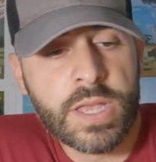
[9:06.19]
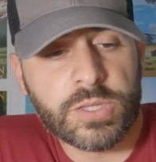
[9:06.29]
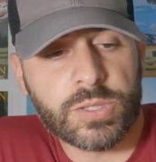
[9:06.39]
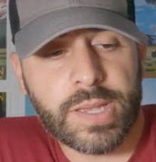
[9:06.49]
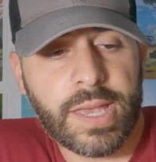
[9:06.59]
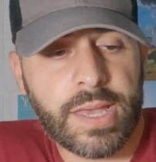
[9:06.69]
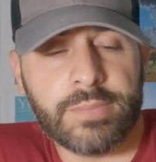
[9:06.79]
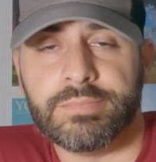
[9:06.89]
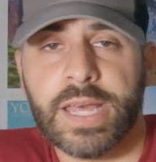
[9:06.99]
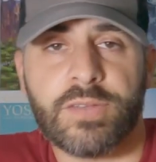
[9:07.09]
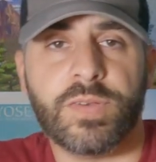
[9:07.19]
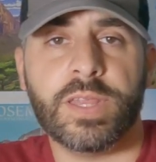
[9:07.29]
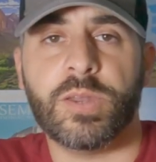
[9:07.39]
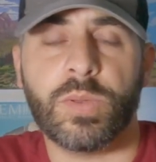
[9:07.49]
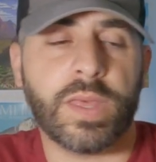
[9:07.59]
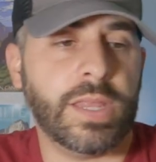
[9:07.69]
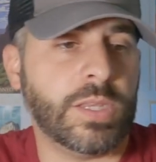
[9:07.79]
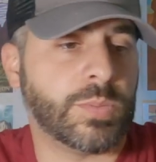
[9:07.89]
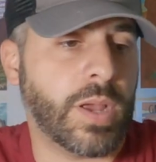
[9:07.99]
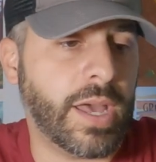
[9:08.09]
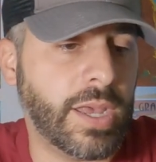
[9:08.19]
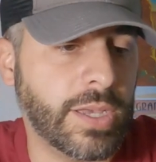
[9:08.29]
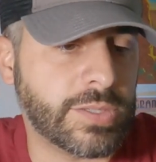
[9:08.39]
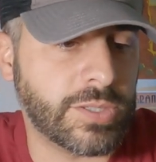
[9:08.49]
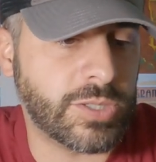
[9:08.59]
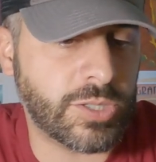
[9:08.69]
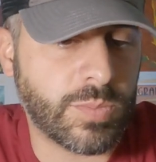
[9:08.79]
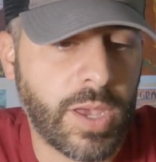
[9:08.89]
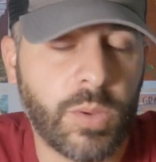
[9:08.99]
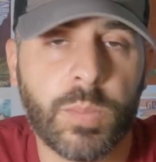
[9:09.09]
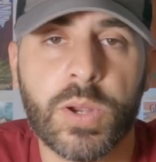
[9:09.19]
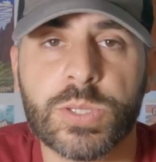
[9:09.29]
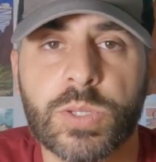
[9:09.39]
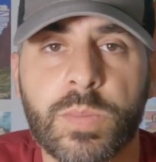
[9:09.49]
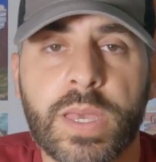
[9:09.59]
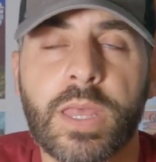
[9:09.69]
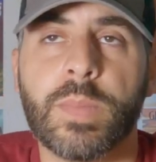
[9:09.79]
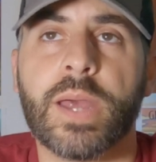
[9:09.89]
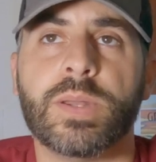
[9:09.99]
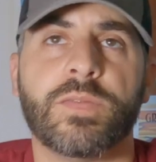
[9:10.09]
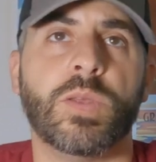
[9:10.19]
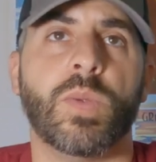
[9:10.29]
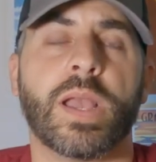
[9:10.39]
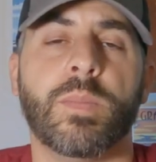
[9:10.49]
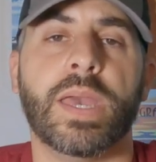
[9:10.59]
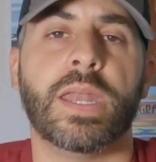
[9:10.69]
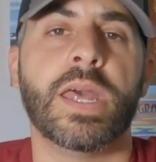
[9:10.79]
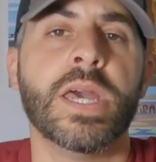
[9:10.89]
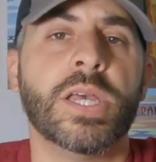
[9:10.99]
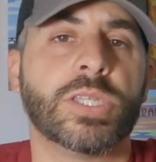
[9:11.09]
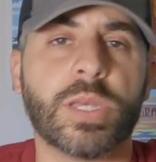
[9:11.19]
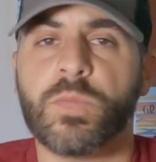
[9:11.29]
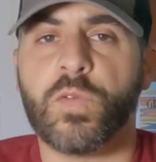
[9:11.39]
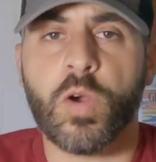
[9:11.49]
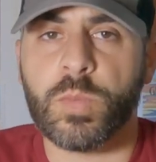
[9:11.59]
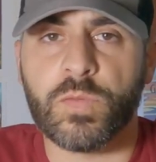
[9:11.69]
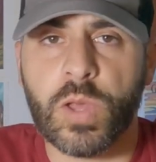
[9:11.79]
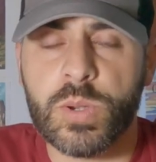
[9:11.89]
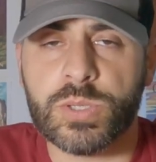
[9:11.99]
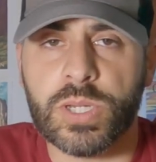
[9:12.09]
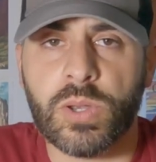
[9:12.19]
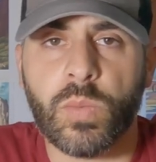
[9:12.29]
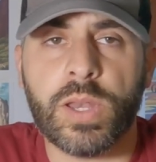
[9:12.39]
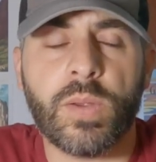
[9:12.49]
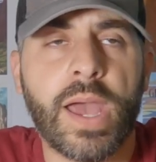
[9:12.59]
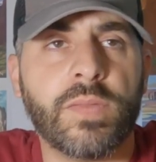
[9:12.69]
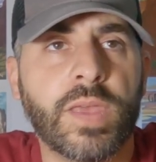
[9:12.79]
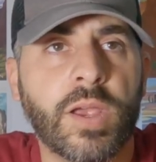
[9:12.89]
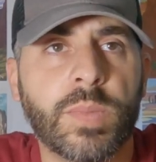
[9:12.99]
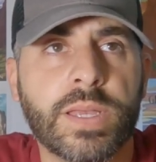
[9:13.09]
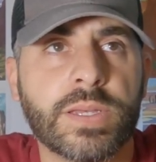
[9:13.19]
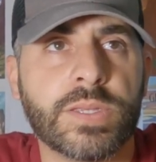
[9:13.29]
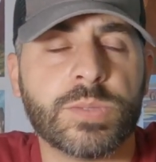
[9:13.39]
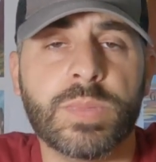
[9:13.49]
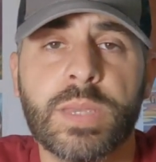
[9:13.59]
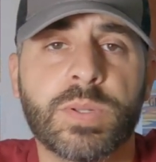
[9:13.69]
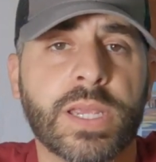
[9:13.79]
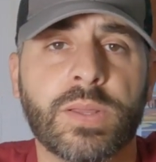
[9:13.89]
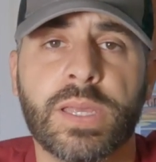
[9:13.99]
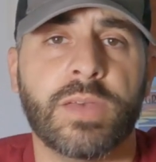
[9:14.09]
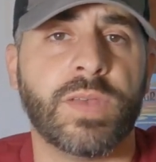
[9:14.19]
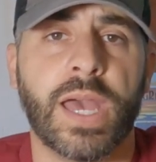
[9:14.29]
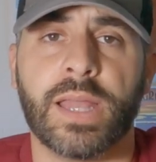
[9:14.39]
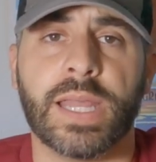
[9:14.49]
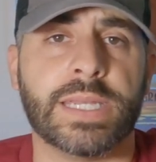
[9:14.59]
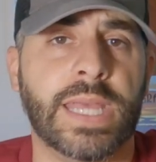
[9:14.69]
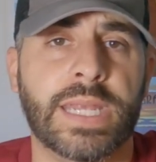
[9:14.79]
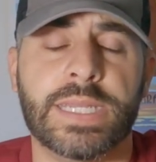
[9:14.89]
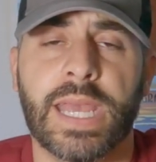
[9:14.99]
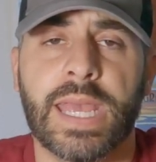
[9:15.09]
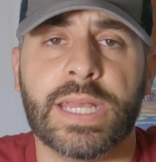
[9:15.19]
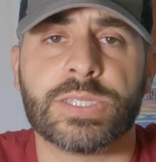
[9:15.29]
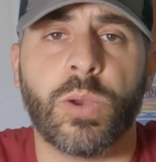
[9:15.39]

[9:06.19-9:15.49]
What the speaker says: So again, not affiliated with any of these products. It's just my own personal opinion, but I would definitely recommend some form of lotion when you're out there, because me particularly, I've got like dainty hands.